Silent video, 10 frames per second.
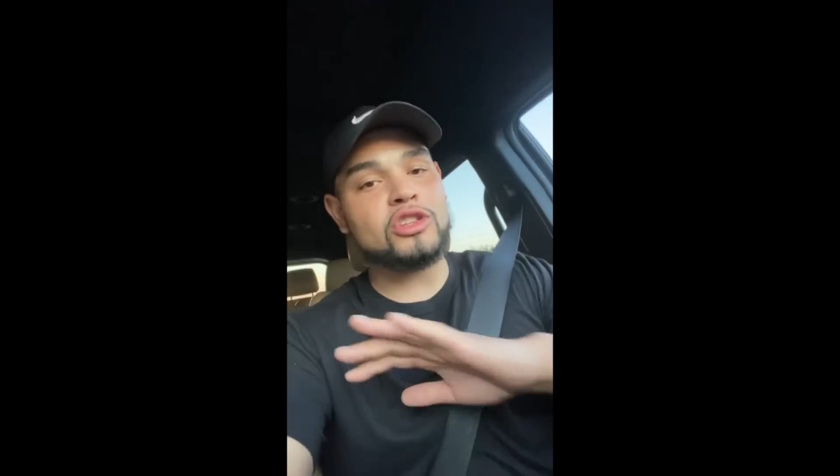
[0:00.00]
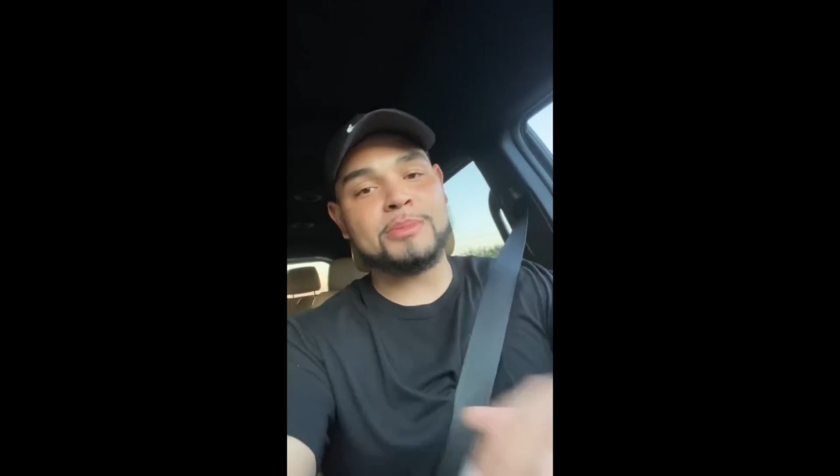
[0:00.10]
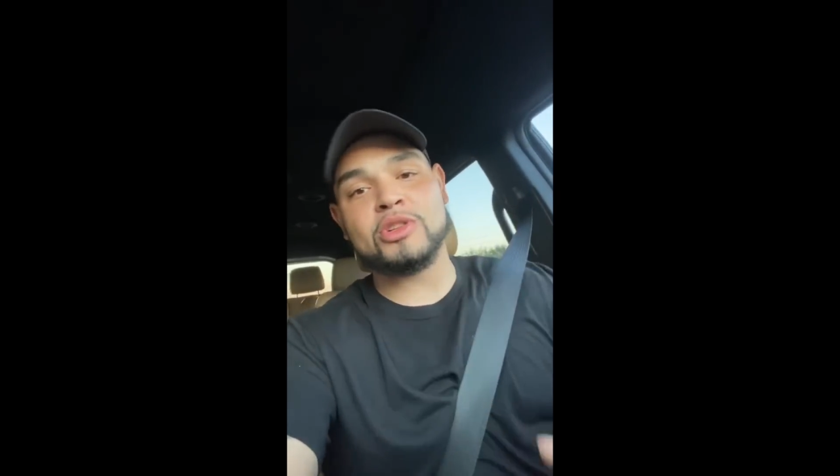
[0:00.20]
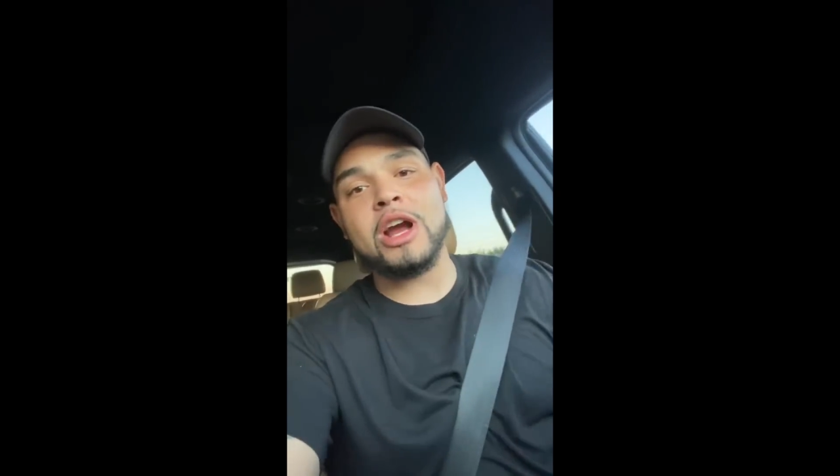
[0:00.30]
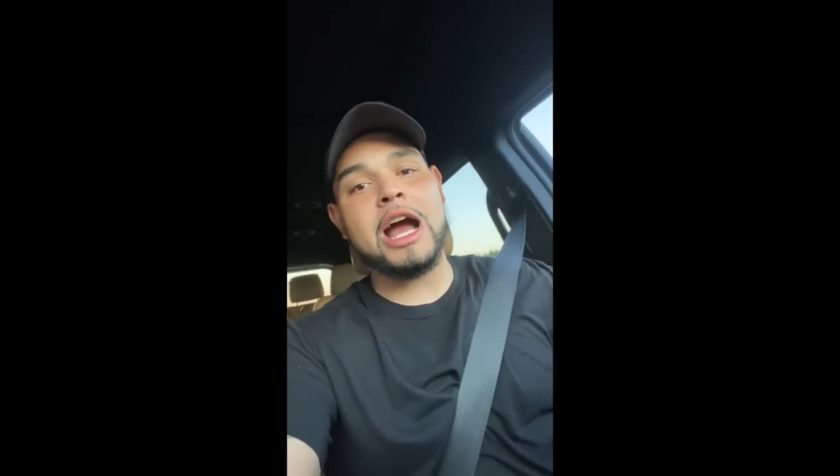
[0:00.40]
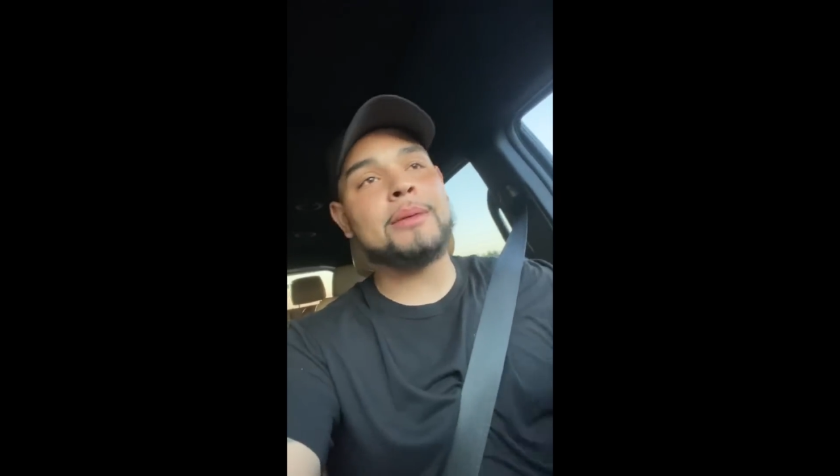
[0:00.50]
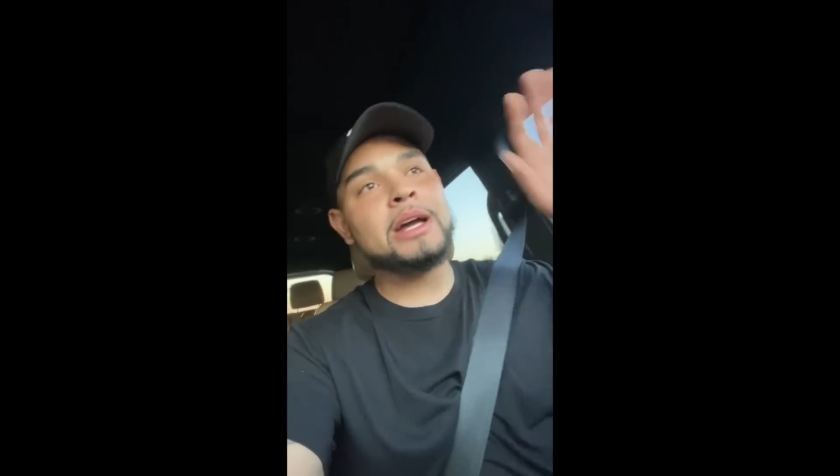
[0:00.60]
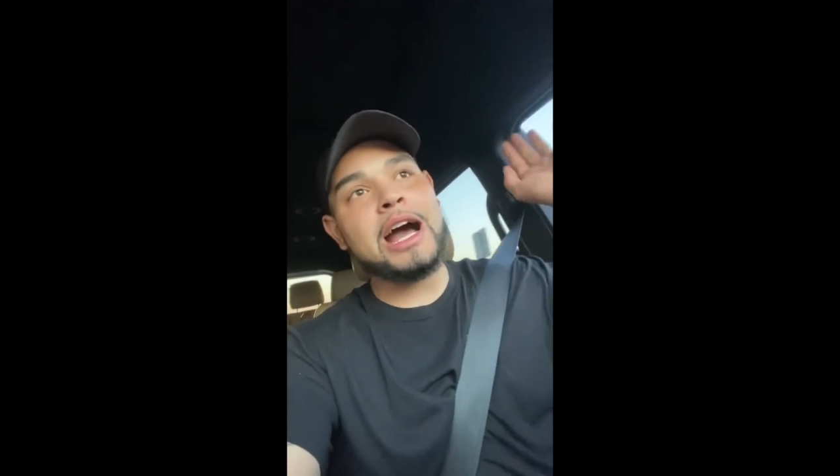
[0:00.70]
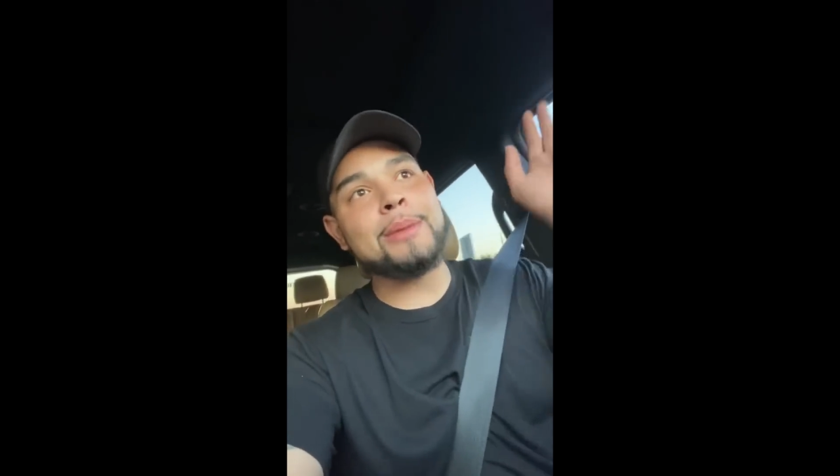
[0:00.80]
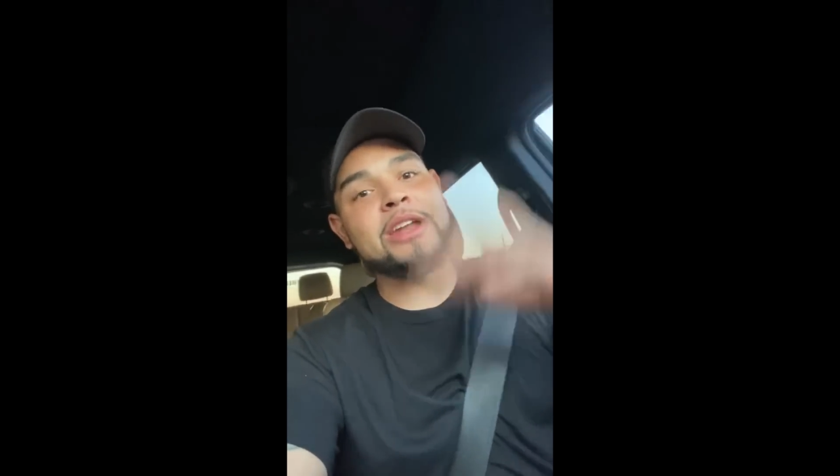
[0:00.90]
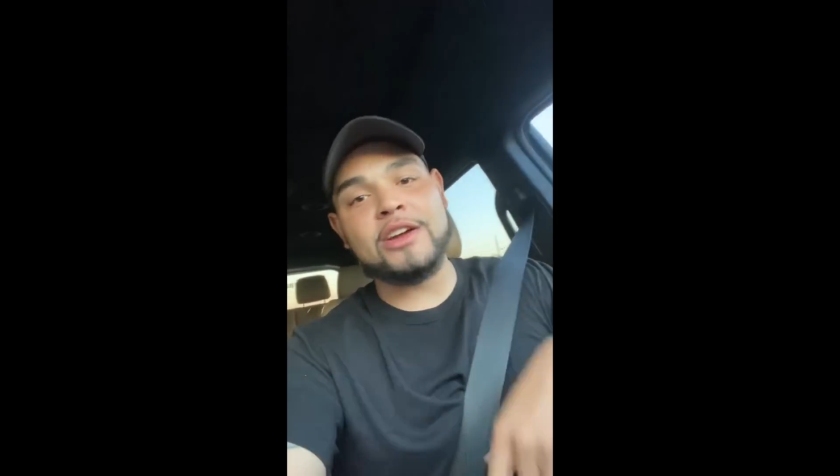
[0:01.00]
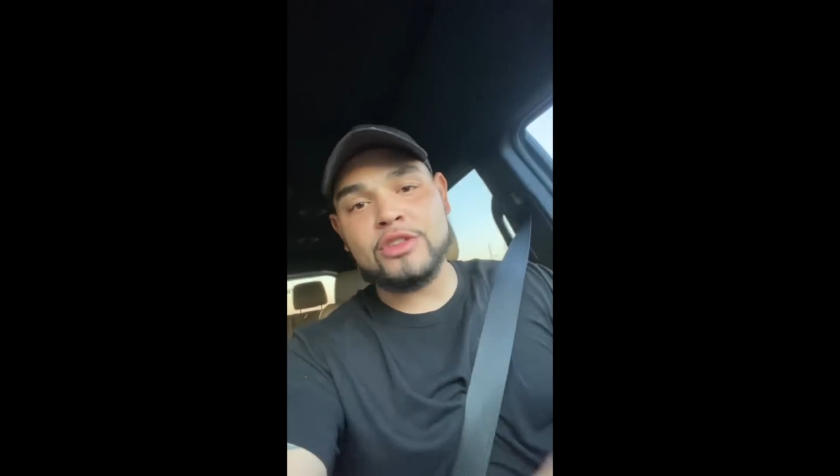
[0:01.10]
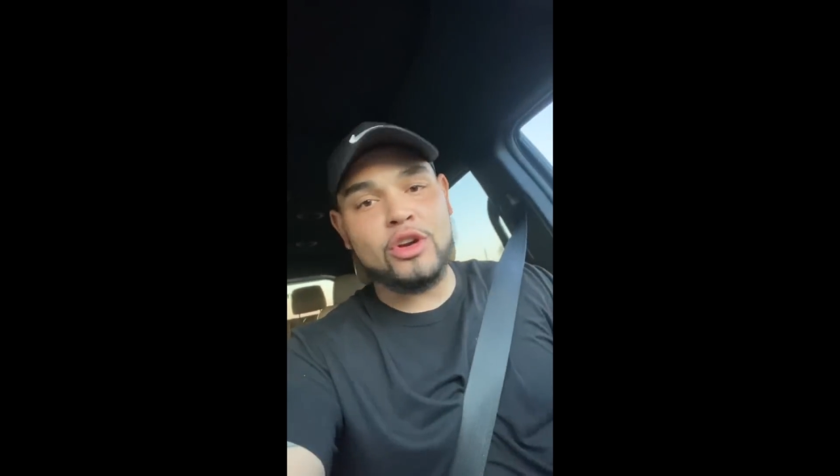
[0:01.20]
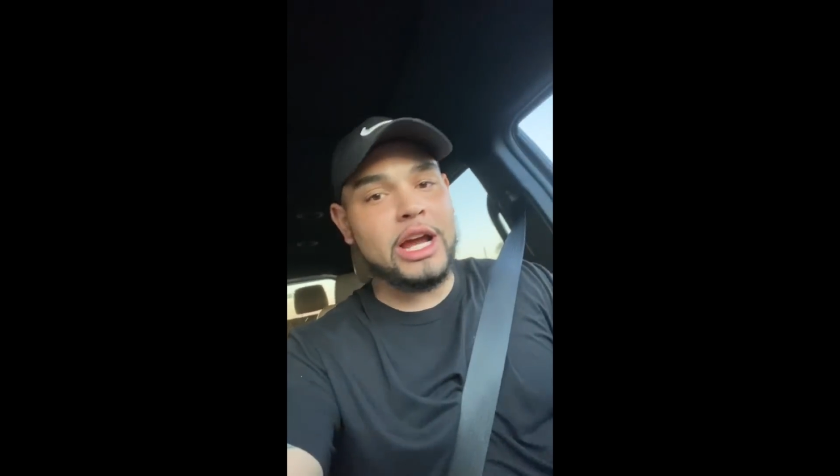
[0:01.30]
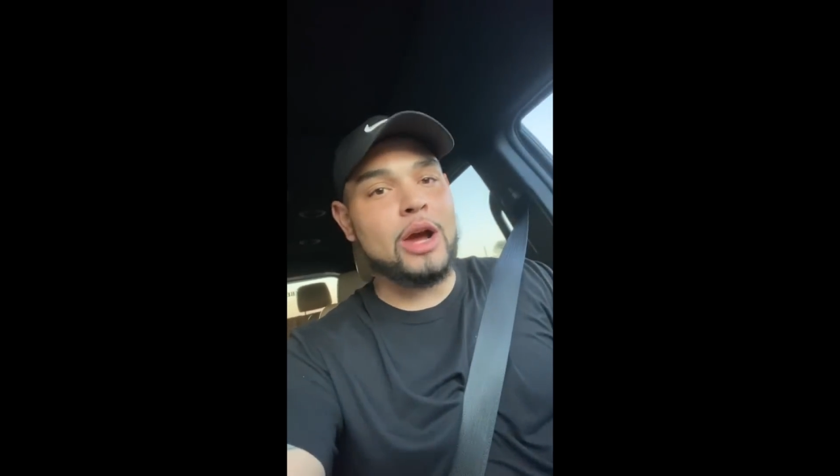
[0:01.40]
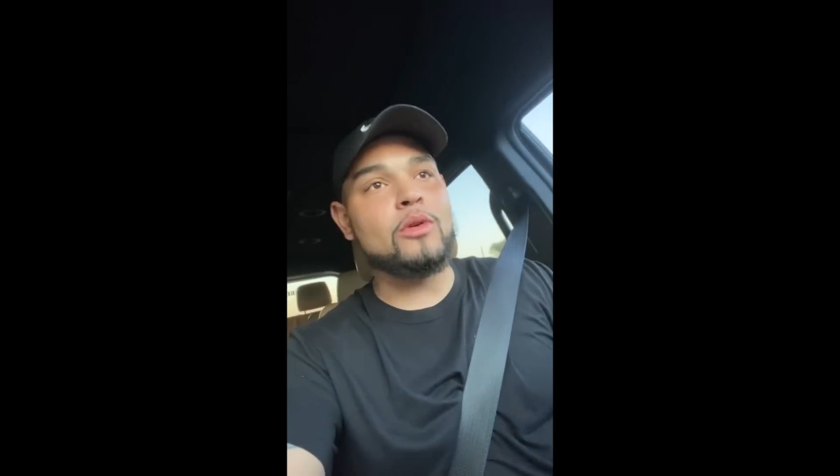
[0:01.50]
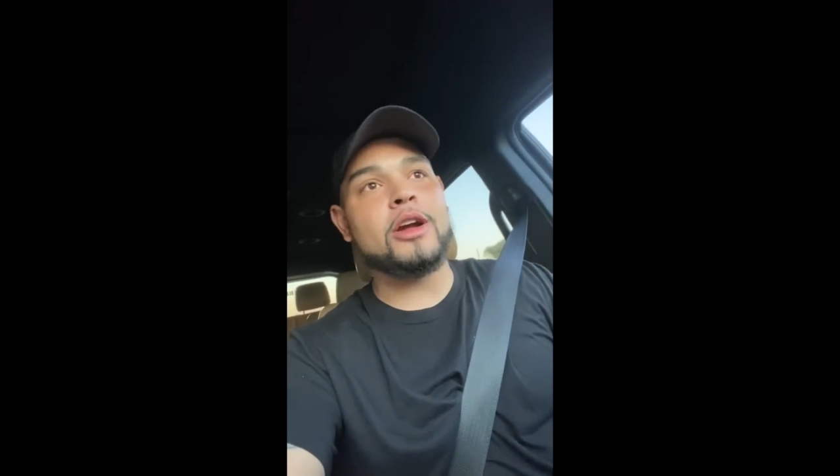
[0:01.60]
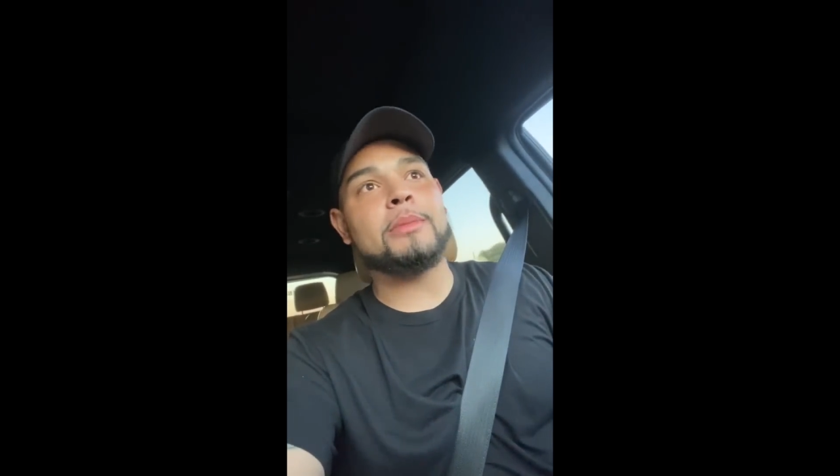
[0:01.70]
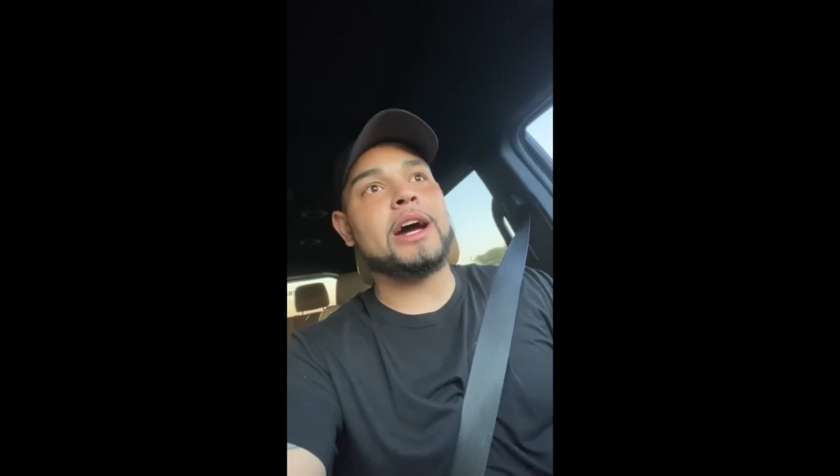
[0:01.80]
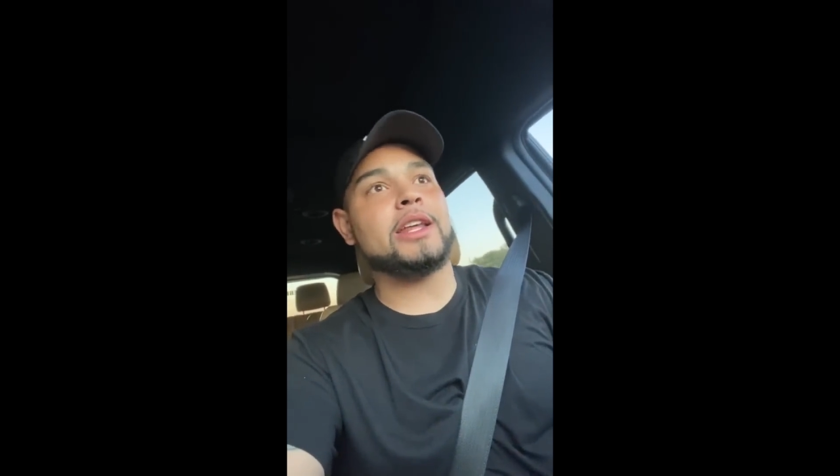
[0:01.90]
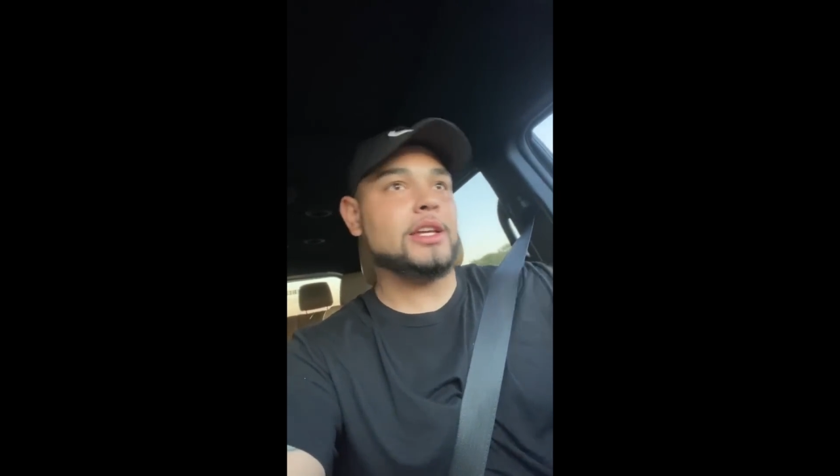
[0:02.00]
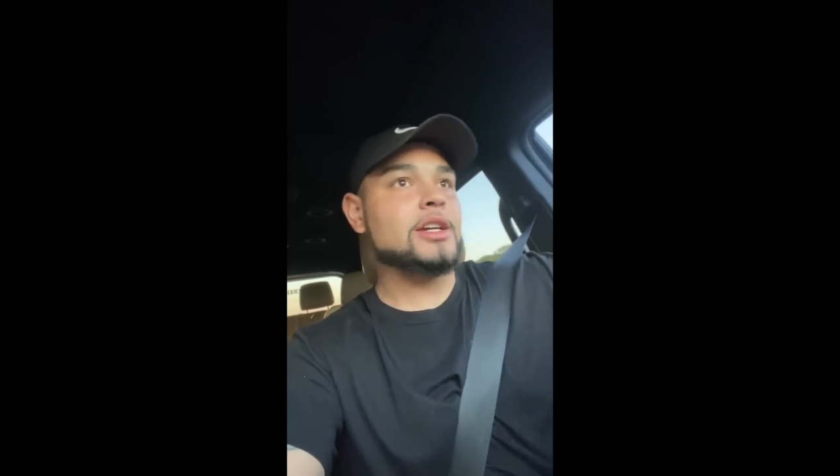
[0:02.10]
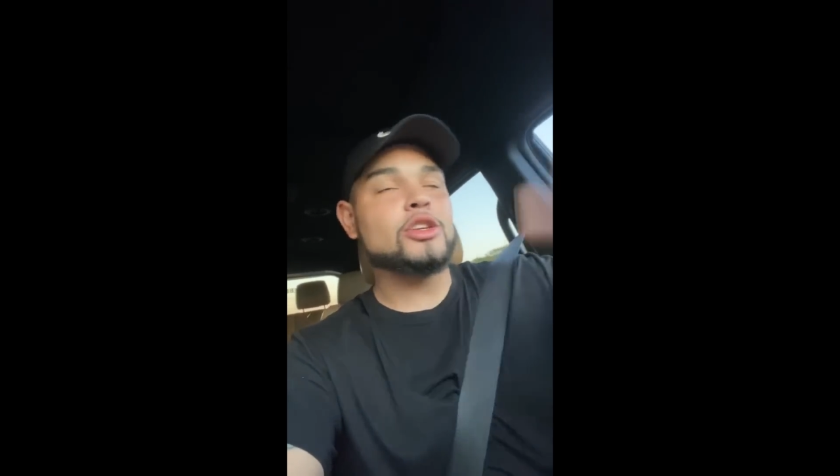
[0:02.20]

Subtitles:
subscribe, you ain't gotta worry about it.